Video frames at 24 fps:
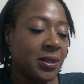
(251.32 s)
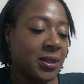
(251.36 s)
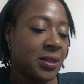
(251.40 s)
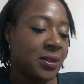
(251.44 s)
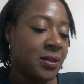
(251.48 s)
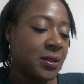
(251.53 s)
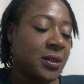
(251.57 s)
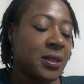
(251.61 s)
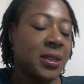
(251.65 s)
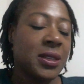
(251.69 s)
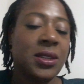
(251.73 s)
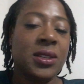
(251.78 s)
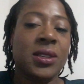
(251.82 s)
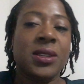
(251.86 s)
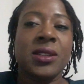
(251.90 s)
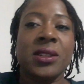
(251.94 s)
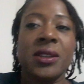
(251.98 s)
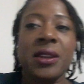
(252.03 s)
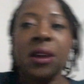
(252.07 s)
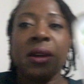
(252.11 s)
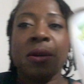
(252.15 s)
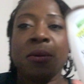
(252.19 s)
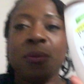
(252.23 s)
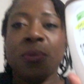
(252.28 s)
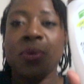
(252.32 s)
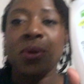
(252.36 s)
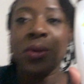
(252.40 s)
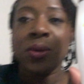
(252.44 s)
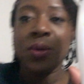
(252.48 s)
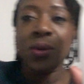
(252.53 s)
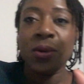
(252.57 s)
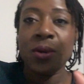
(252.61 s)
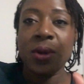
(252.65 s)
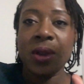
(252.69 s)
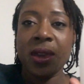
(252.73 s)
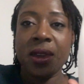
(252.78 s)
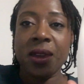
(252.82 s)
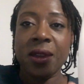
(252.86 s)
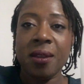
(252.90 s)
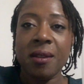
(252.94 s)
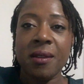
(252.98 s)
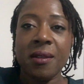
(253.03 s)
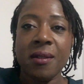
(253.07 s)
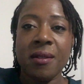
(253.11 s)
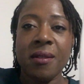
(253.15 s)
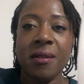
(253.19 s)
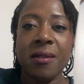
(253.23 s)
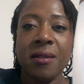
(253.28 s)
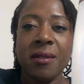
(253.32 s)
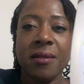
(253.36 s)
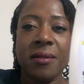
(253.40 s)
I use this shampoo here,